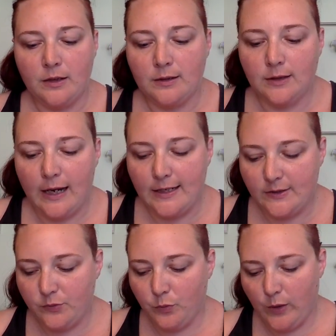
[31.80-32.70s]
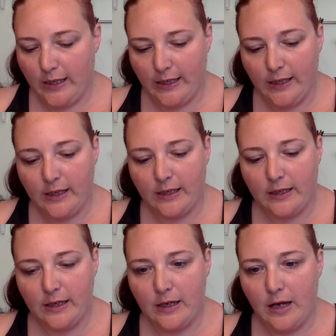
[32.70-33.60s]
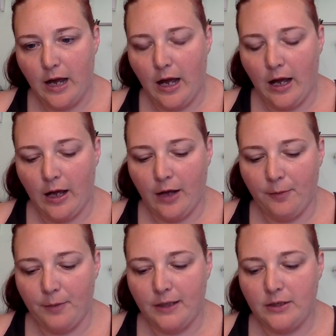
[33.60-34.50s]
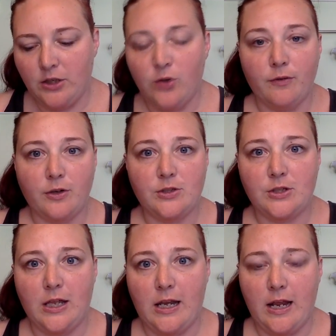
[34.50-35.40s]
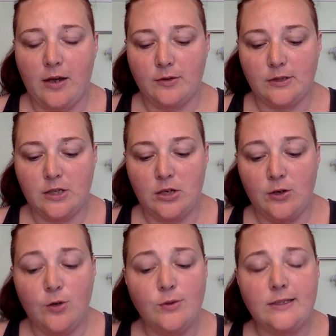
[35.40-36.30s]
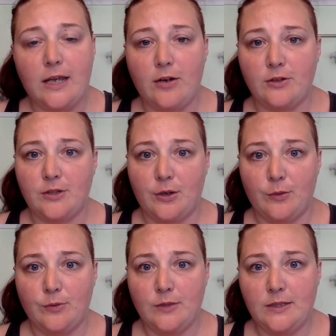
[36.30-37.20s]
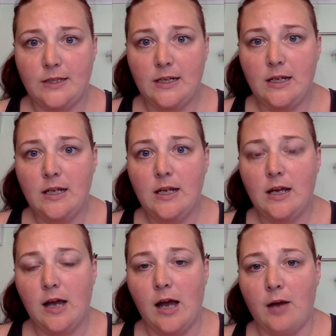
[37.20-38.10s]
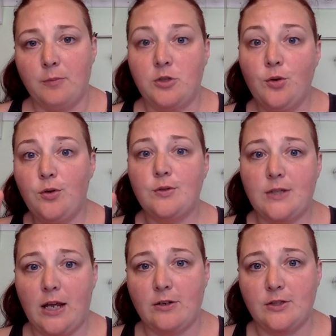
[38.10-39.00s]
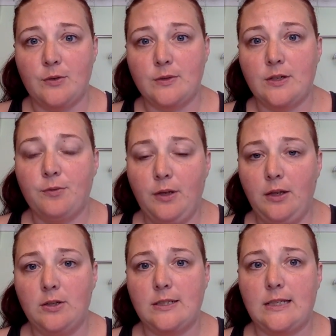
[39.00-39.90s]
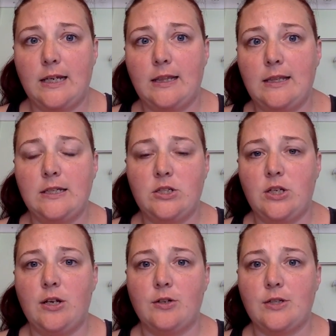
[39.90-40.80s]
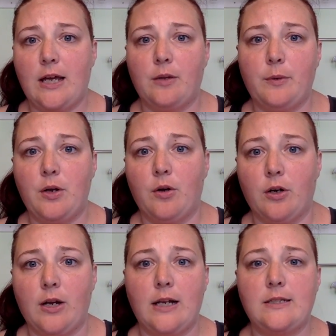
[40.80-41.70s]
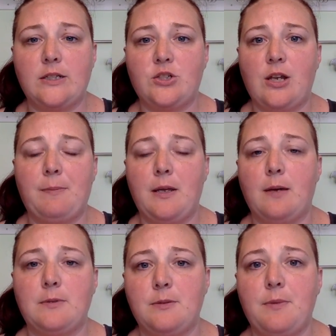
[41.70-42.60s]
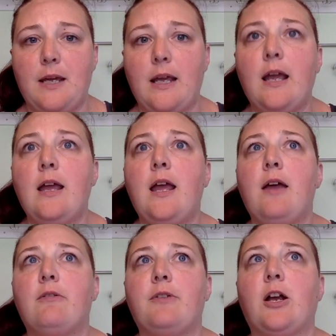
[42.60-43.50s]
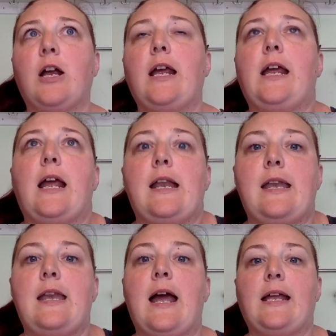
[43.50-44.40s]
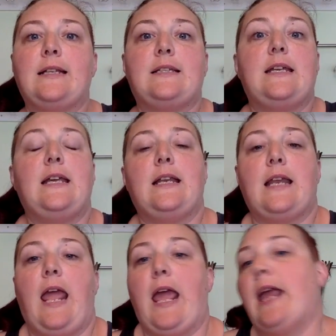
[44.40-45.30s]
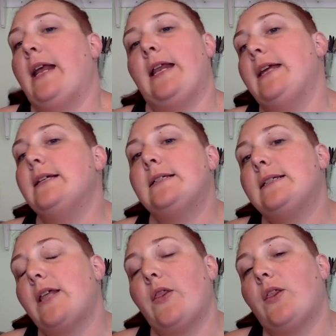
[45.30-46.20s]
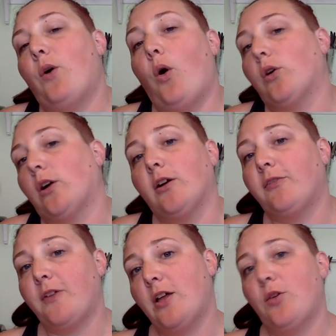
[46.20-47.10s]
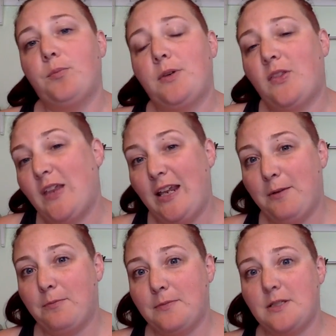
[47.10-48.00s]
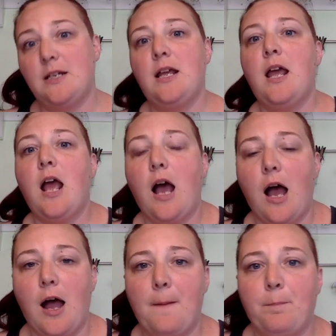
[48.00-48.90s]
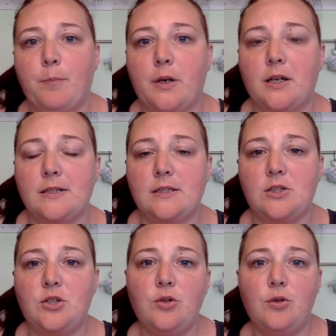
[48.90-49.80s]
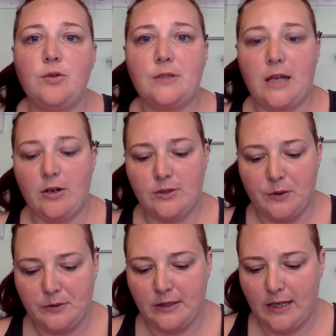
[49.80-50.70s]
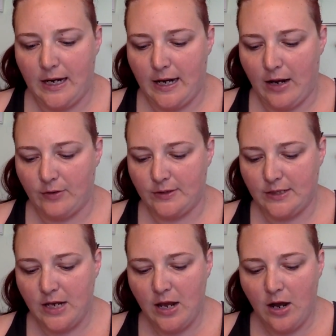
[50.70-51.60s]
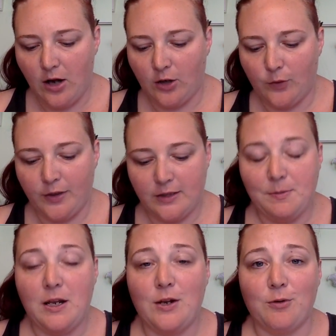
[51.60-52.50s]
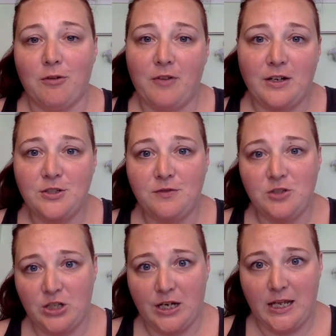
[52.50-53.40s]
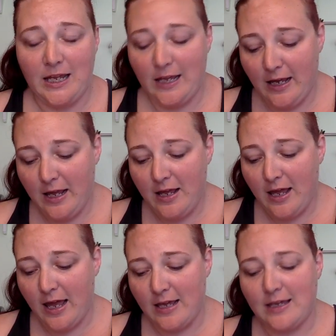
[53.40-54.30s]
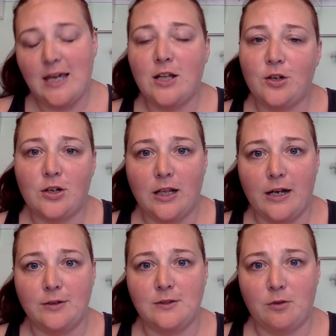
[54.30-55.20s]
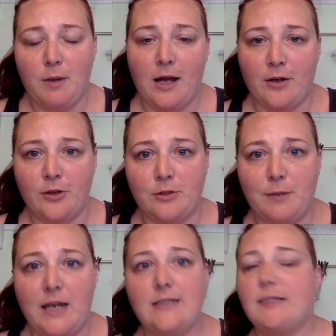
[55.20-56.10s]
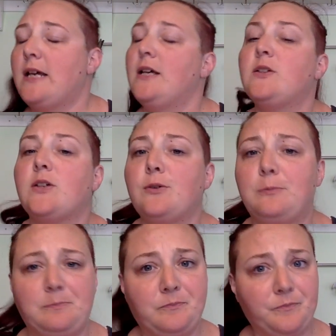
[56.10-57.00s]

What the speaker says: last week, Universal announced new scare zones, 2 new scare zones, and it really looks like this year's Halloween Horror Nights is shaping up to be very 1980s horror film themed, because the 2 new scare zones that they announced are going to be Revenge of Chucky and Killer Clowns from Outer Space. So